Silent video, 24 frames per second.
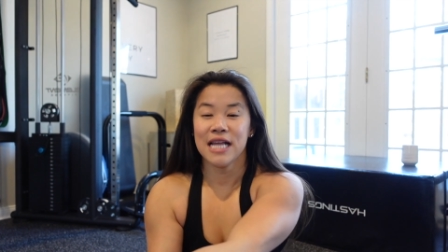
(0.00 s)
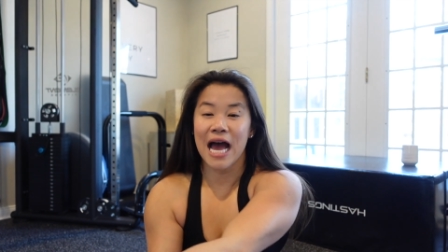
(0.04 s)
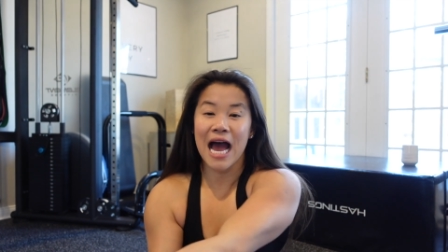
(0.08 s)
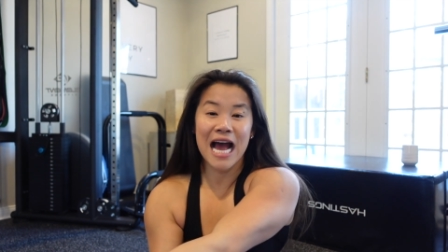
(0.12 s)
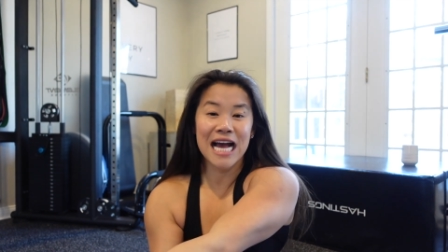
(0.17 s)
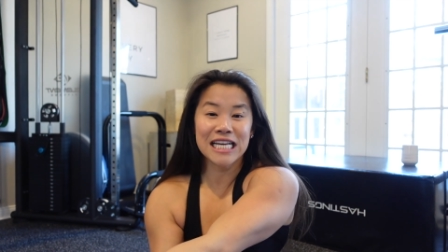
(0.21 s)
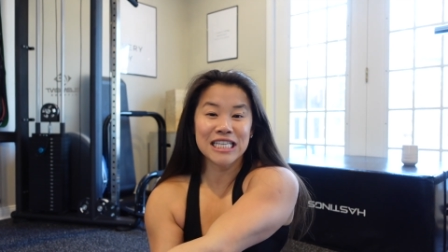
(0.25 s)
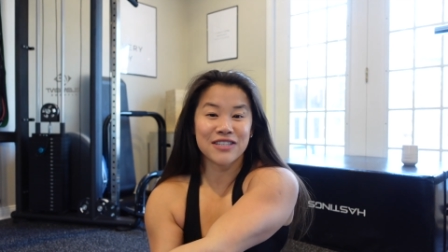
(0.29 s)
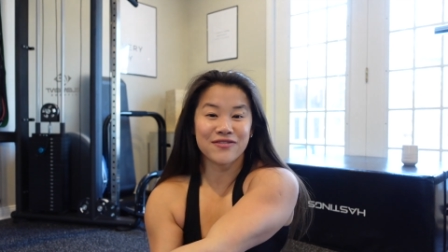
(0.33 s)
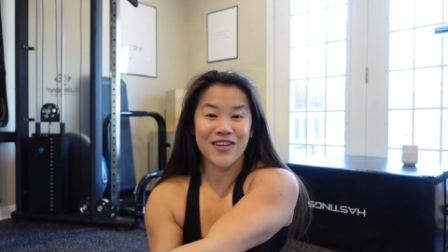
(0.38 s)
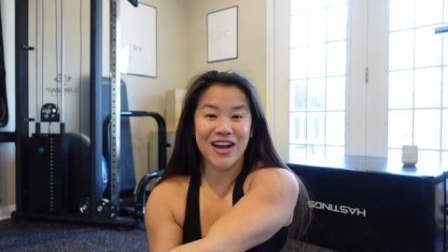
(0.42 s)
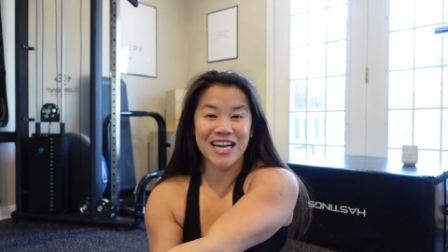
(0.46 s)

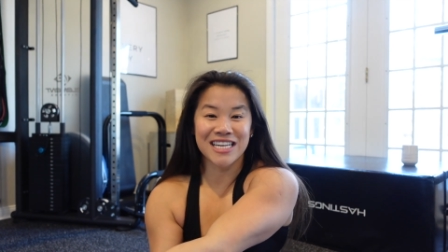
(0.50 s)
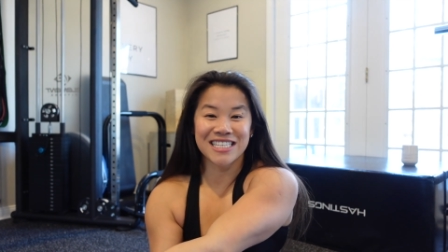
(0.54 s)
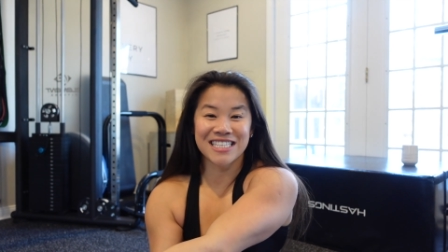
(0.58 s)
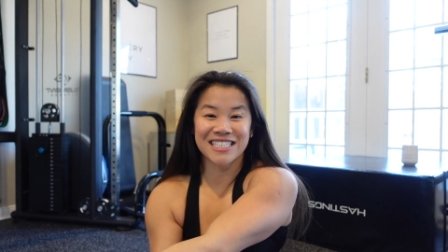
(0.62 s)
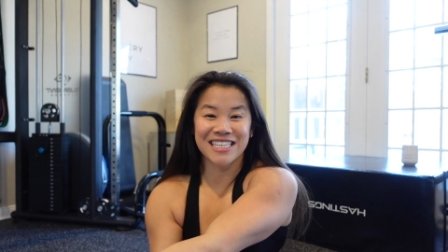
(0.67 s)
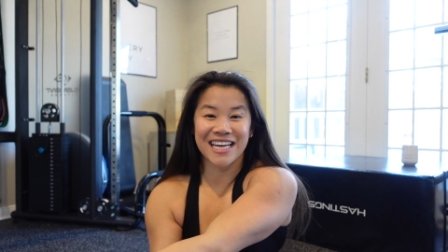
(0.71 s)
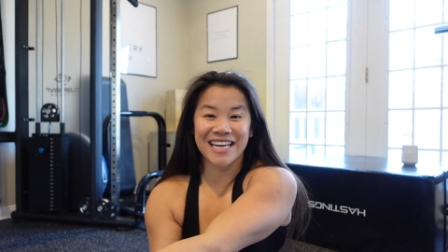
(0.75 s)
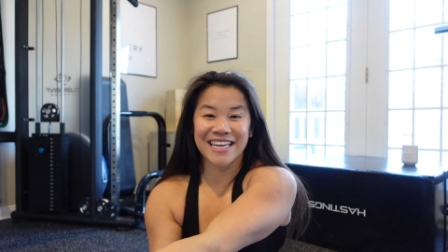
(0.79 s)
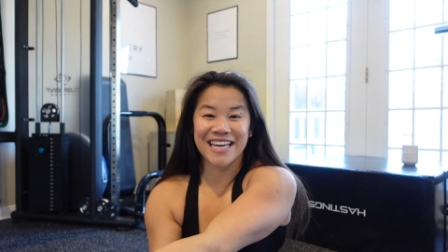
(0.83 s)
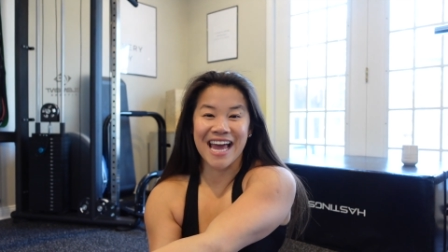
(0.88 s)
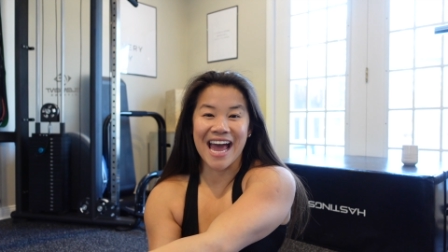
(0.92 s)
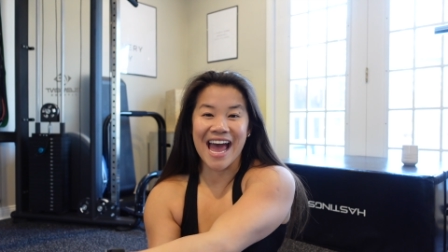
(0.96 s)
as fast as
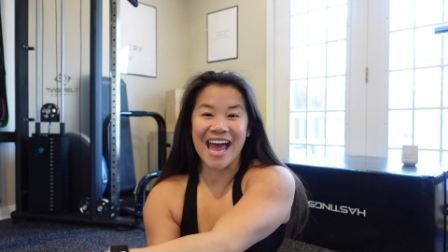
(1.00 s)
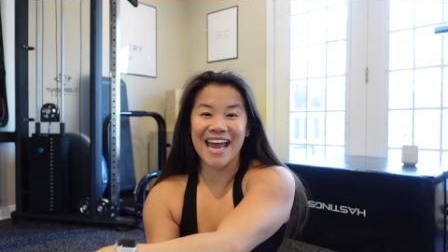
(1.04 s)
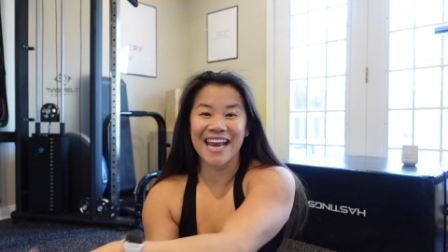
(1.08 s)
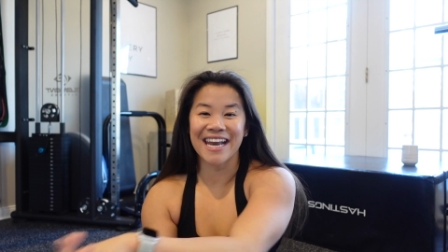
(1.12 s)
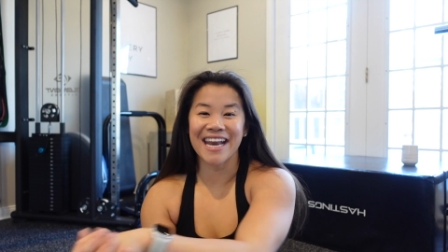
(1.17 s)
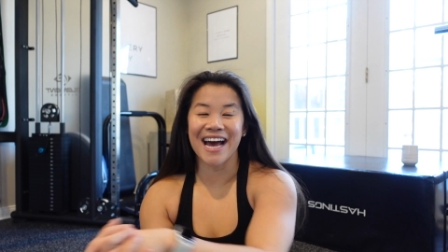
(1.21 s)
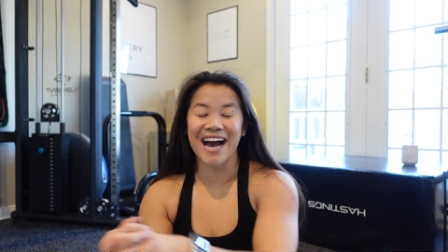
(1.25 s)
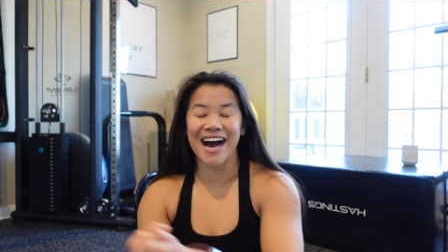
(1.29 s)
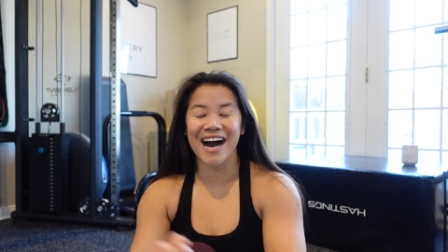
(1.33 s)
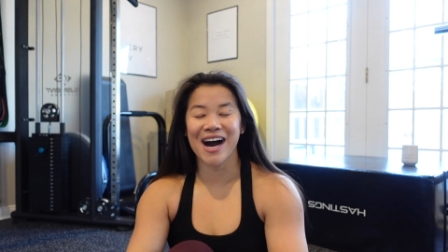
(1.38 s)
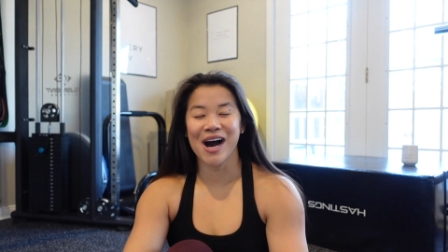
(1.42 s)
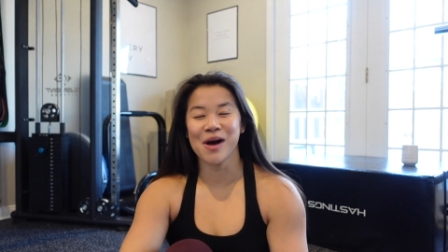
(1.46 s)
I can.
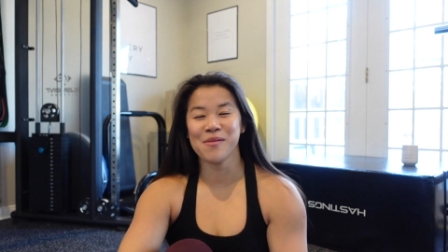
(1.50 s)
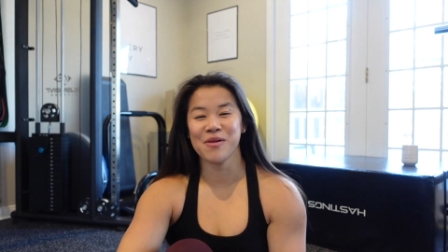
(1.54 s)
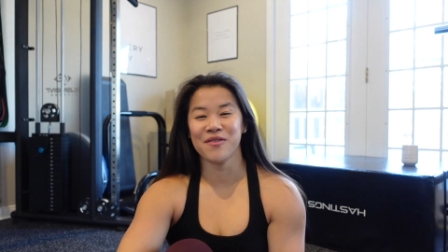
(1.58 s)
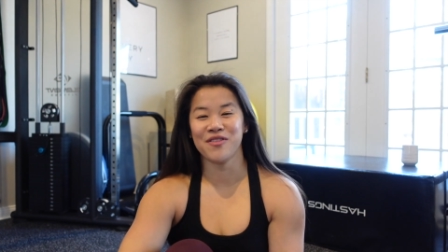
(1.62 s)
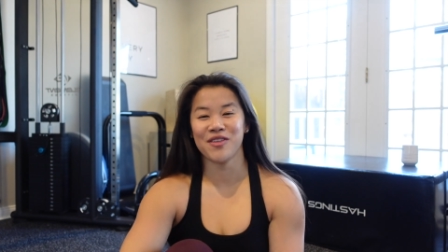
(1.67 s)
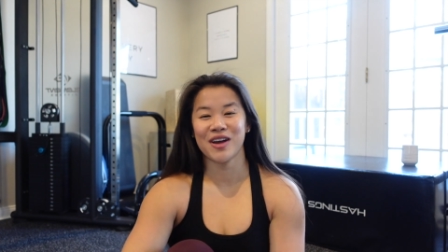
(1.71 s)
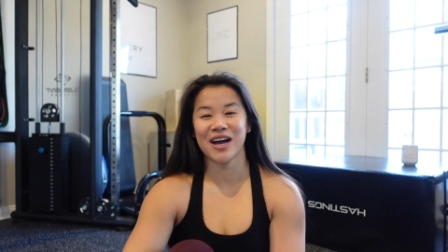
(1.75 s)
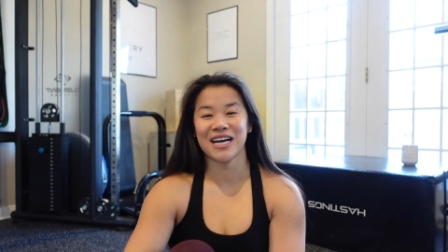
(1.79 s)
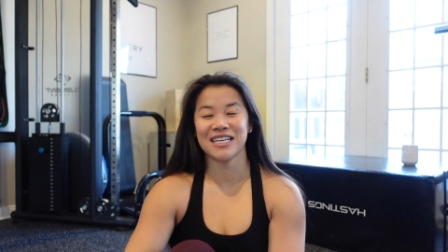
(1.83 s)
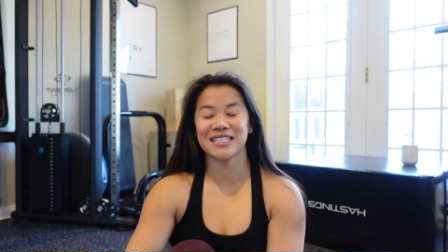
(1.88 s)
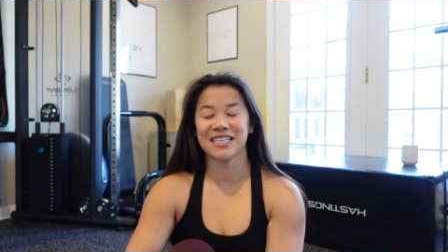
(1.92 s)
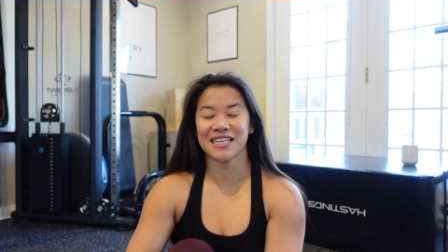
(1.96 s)
Um, if you
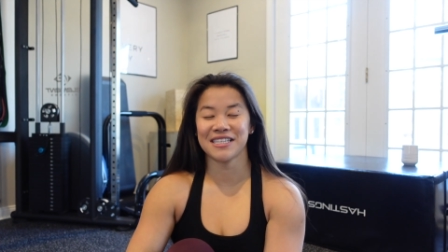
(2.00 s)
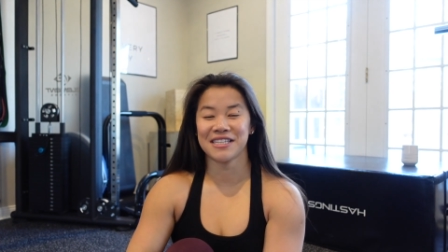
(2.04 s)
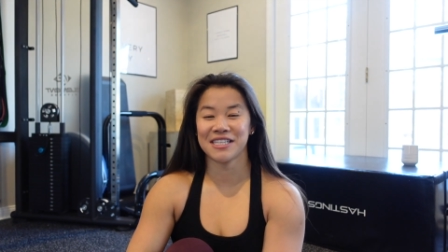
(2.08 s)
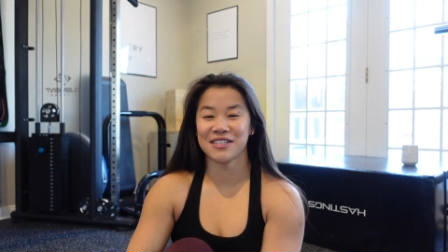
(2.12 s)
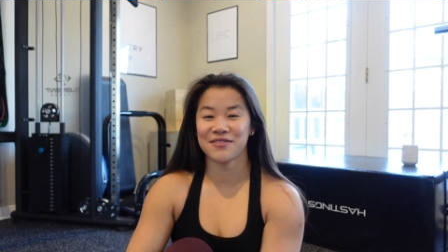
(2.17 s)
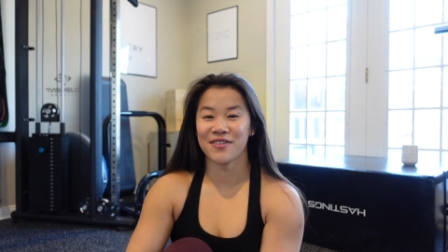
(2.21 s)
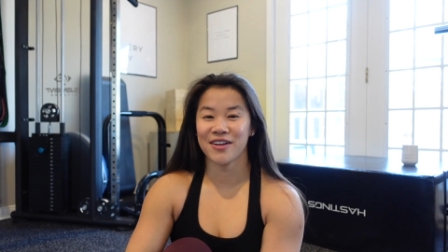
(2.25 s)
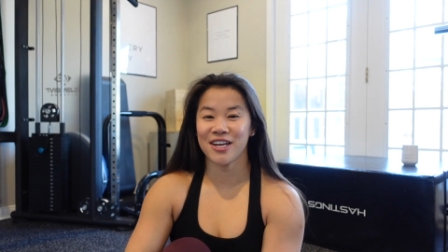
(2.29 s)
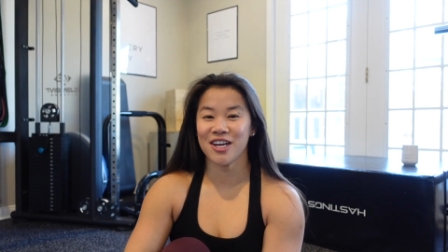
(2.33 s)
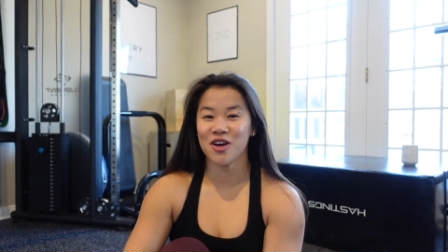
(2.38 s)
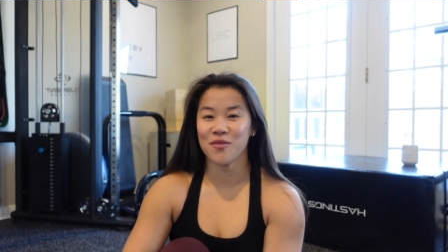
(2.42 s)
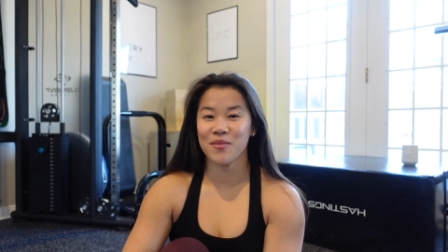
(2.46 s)
guys like this
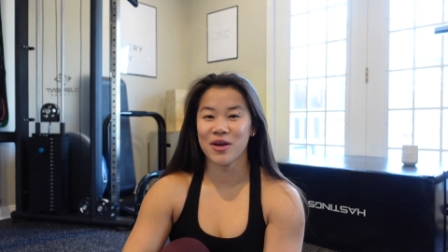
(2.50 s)
video,